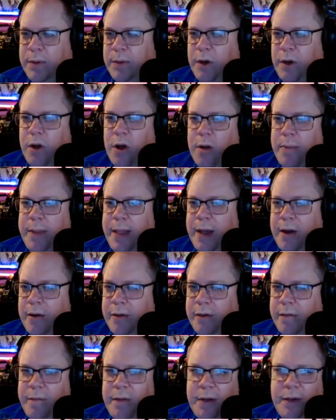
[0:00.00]
calm down
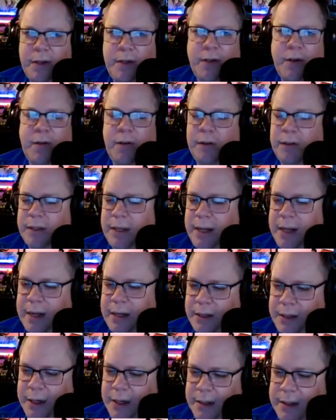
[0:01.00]
on the fish jokes, uh,
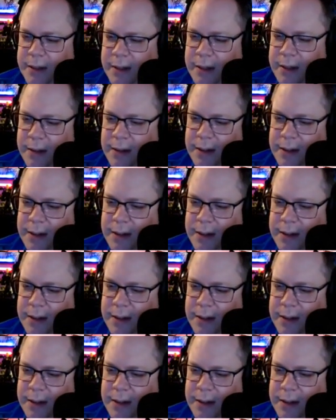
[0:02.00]
Justin.